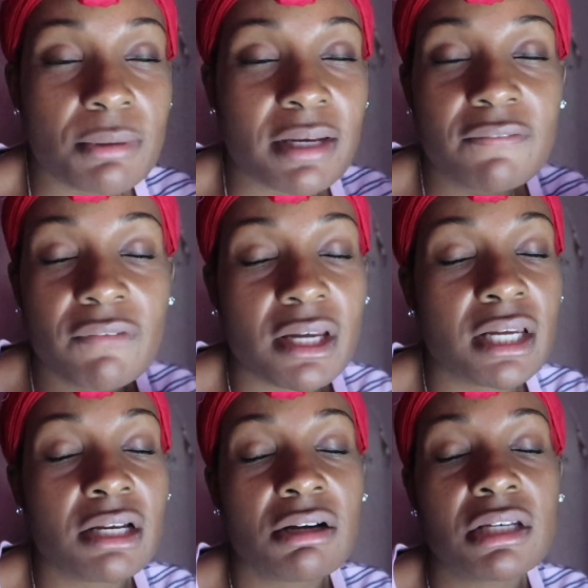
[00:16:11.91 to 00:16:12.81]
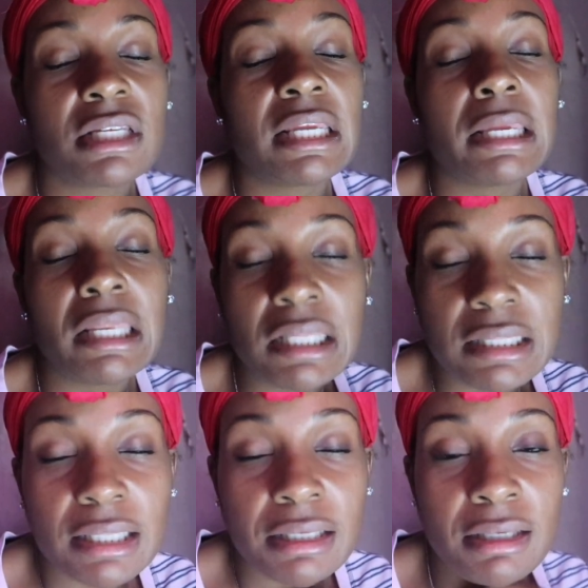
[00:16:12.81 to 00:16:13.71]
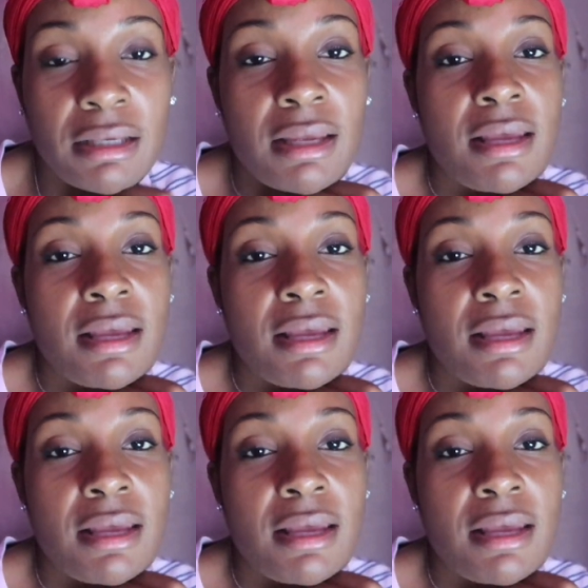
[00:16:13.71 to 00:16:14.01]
I didn't find hardly anything.